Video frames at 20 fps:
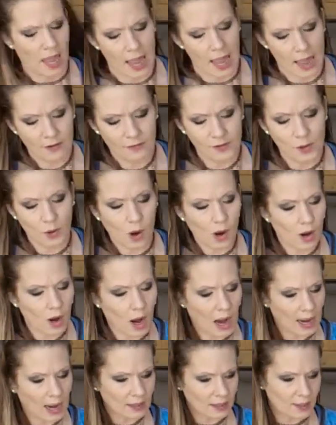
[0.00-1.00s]
If you are
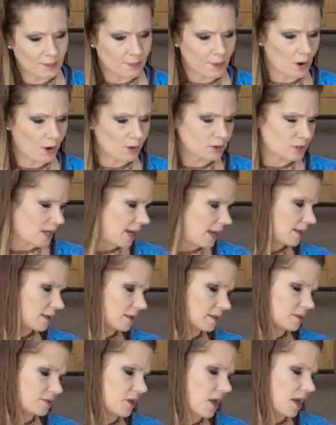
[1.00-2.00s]
highly prone to
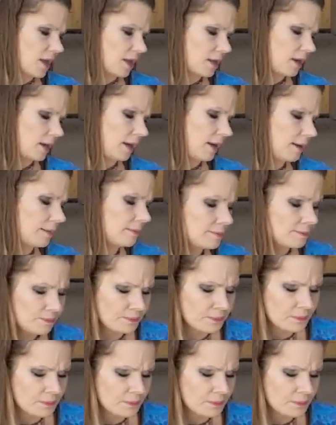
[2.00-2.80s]
anxiety,